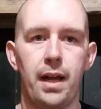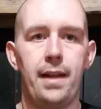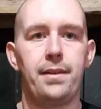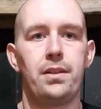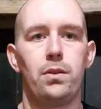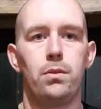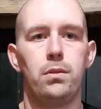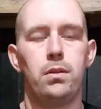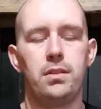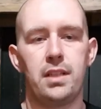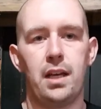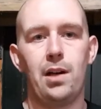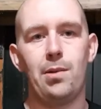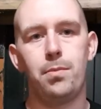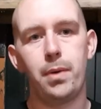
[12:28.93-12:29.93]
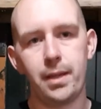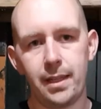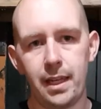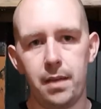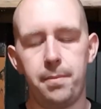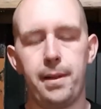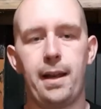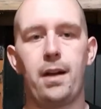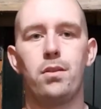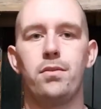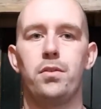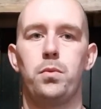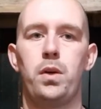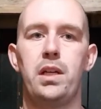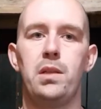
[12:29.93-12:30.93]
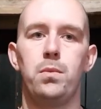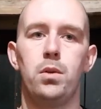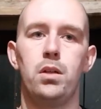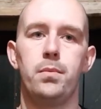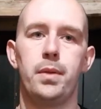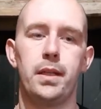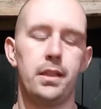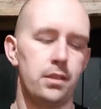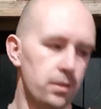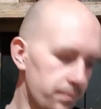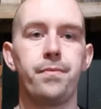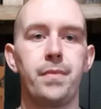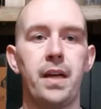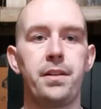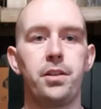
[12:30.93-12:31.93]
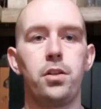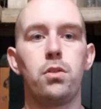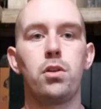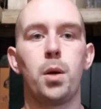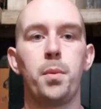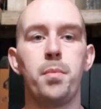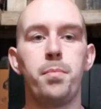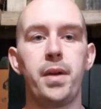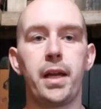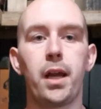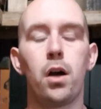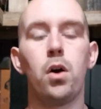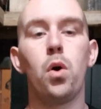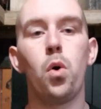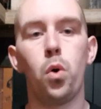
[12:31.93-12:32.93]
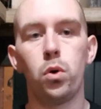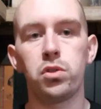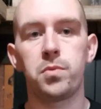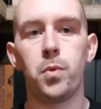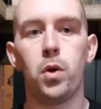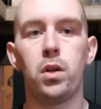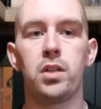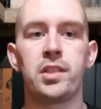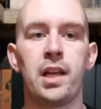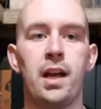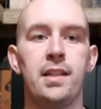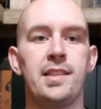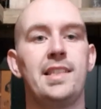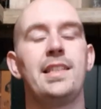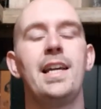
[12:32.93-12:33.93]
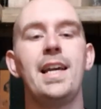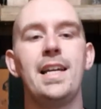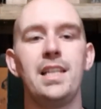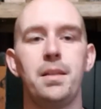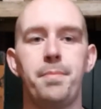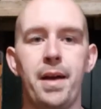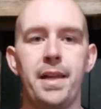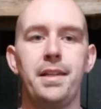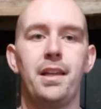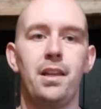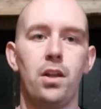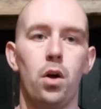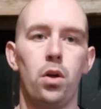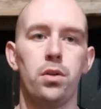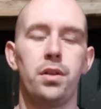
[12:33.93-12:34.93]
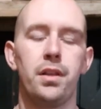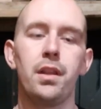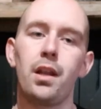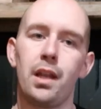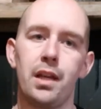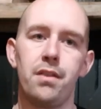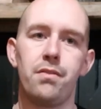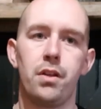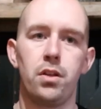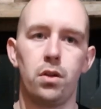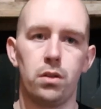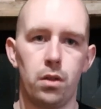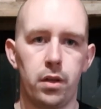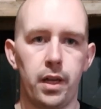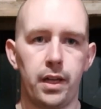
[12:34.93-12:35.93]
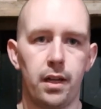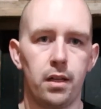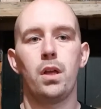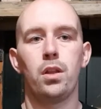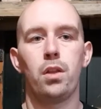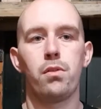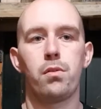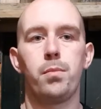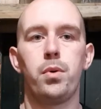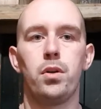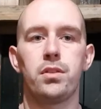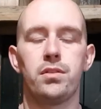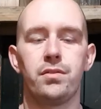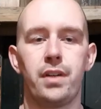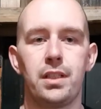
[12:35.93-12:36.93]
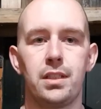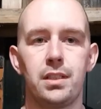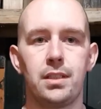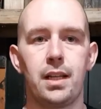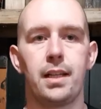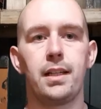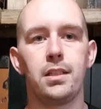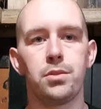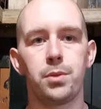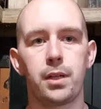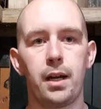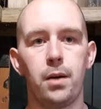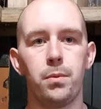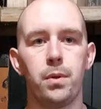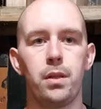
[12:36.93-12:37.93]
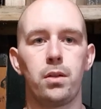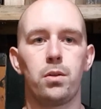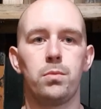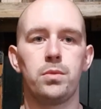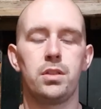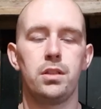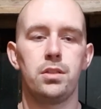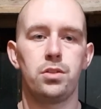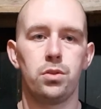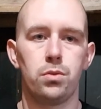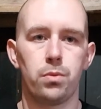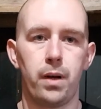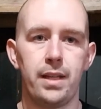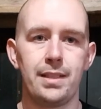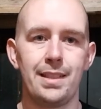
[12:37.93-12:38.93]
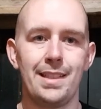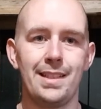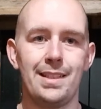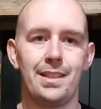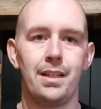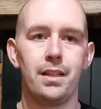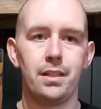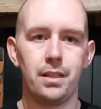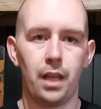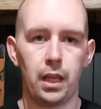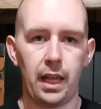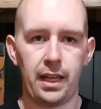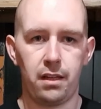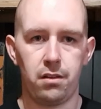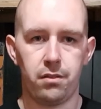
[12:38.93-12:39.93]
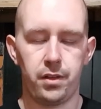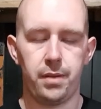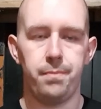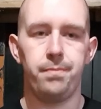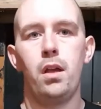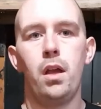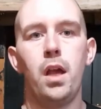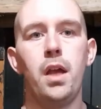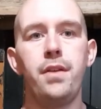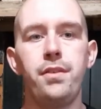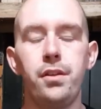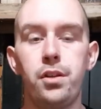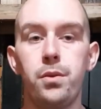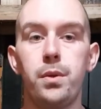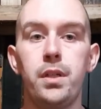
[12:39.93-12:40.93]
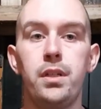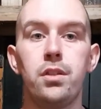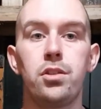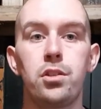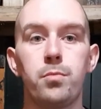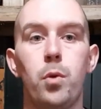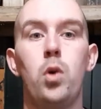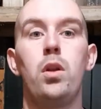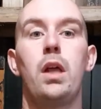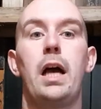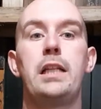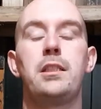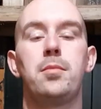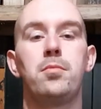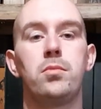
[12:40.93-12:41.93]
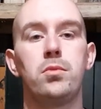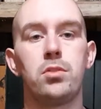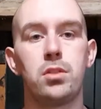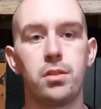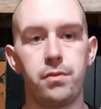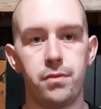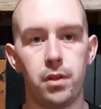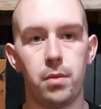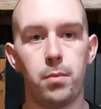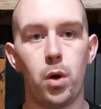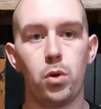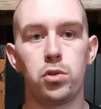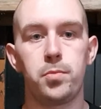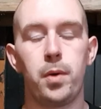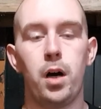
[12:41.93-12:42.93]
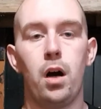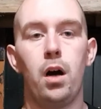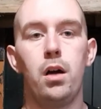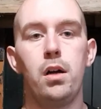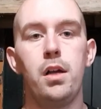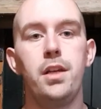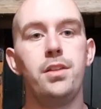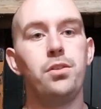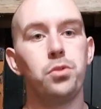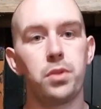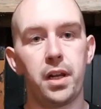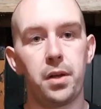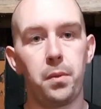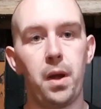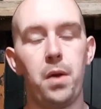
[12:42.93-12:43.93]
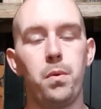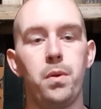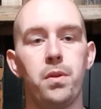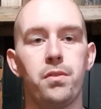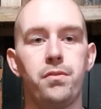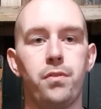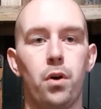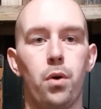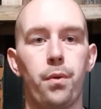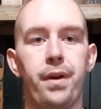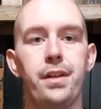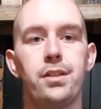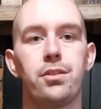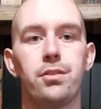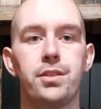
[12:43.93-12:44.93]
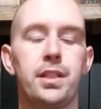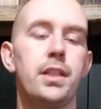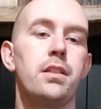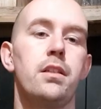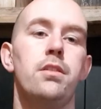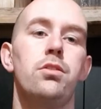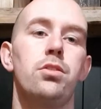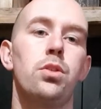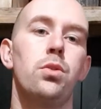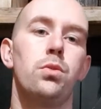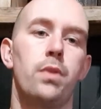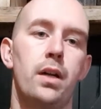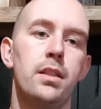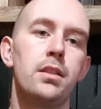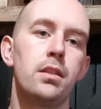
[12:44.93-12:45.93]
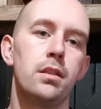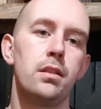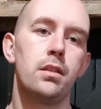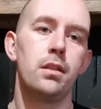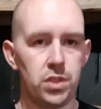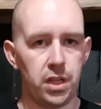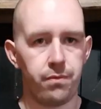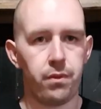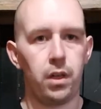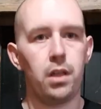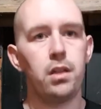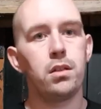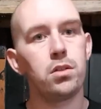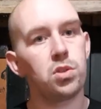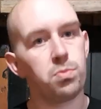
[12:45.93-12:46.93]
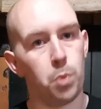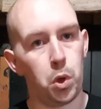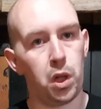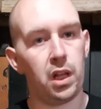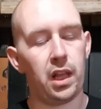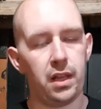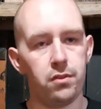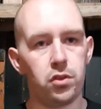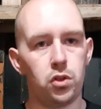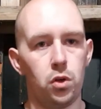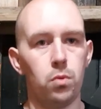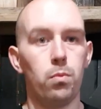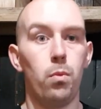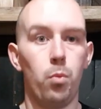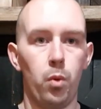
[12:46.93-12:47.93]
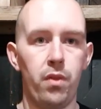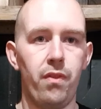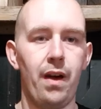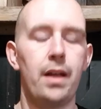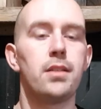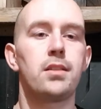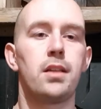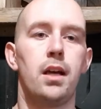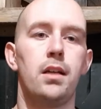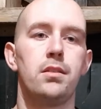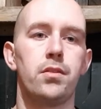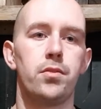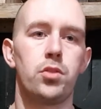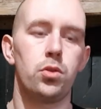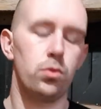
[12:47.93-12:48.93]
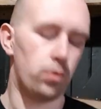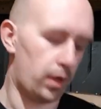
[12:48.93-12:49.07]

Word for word: handle to help keep it out of the way of the workpiece. Now, they do come in bigger or smaller sizes depending on the lathe that you're looking at. Another important factor to take into account when it comes to your tool rest is the length of it. If you're doing small items, for the most part, you'll get away with a 4 inch or 6 inch tool rest. Generally, smaller lathes come with that size of tool